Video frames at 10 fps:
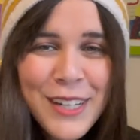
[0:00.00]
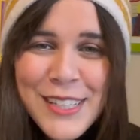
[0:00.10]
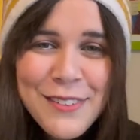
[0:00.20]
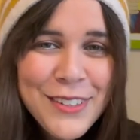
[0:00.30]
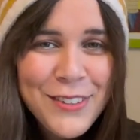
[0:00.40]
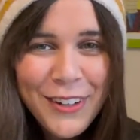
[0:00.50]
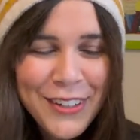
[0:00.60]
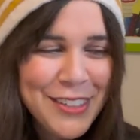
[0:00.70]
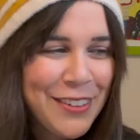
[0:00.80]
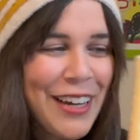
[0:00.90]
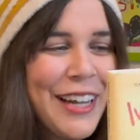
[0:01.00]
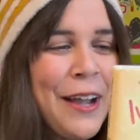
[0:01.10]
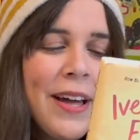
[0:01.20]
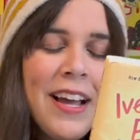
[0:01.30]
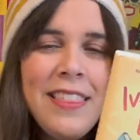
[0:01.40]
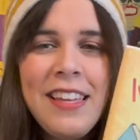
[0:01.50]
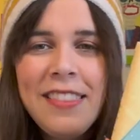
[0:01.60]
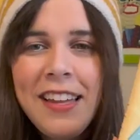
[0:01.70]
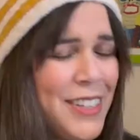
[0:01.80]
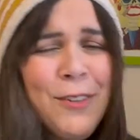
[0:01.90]
has different triggers, right? But I think
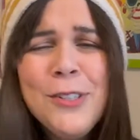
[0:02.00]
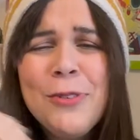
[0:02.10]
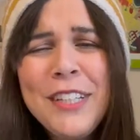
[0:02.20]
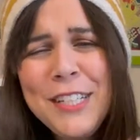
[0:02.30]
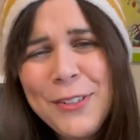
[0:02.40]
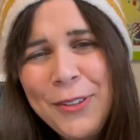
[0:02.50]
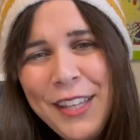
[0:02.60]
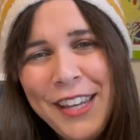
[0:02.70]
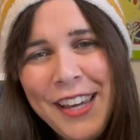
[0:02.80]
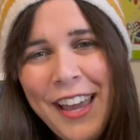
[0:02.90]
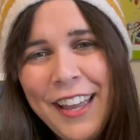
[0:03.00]
that it was really soothing,